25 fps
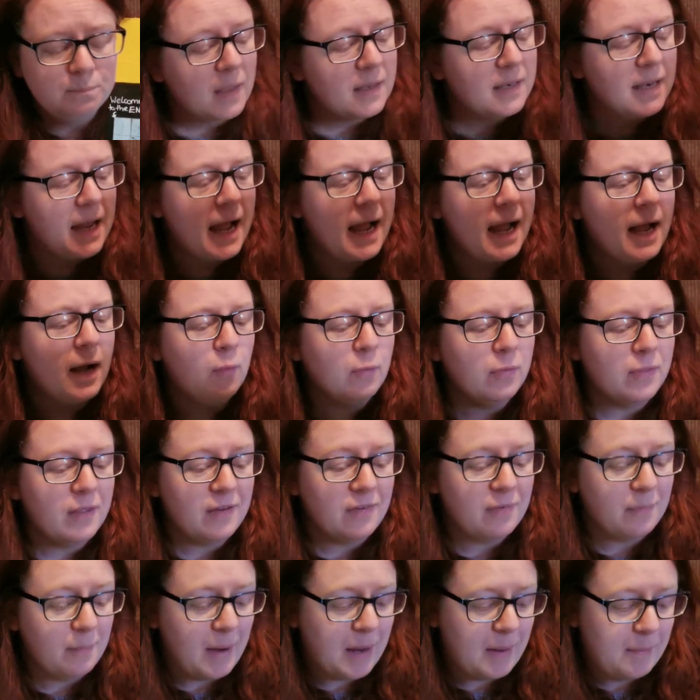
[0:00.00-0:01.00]
Now,
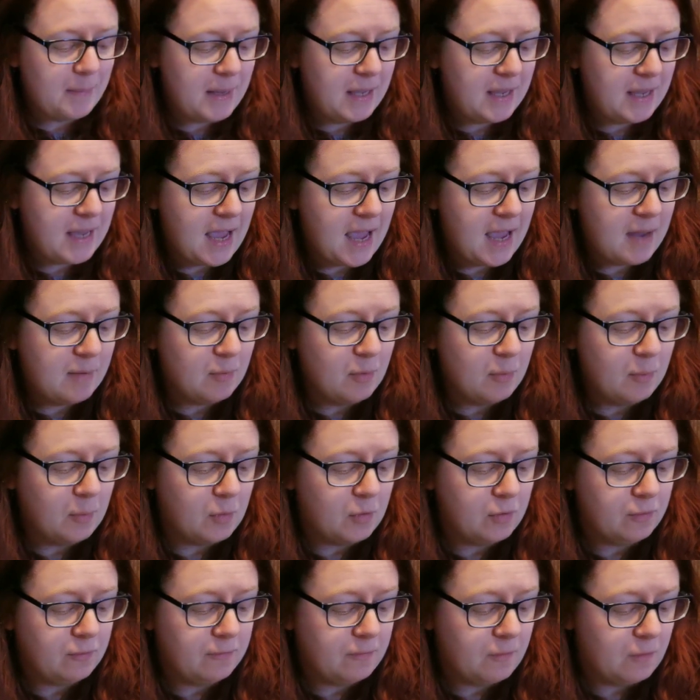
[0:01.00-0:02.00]
this may be a
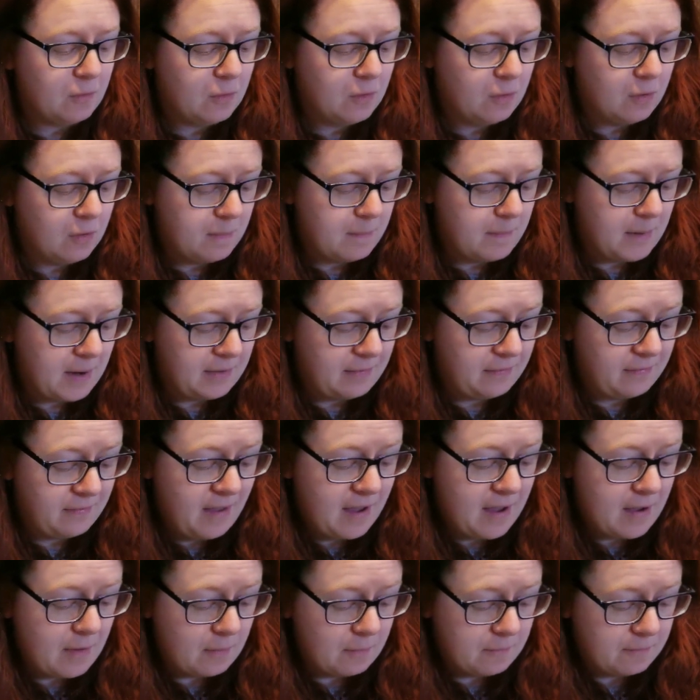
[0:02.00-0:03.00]
reward for
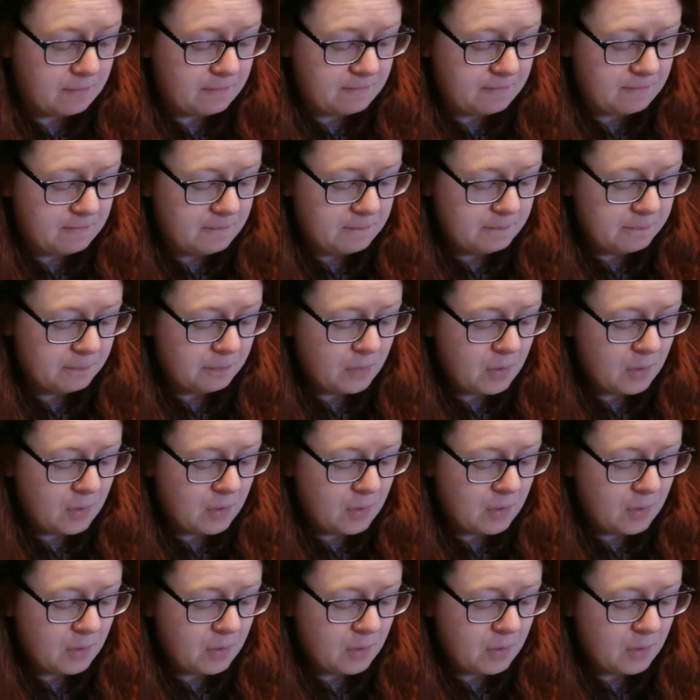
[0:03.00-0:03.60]
myself,